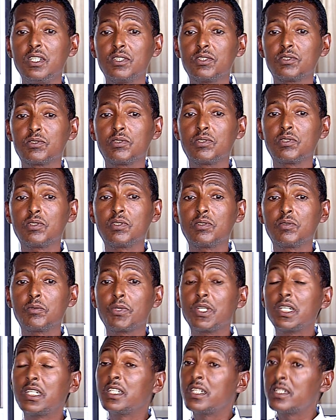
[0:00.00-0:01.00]
So
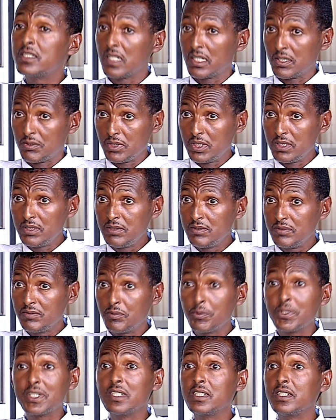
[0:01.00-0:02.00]
we did that one.
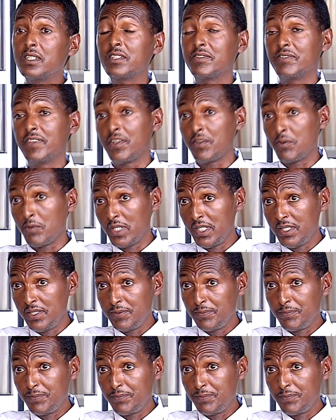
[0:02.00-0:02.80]
We did it very well.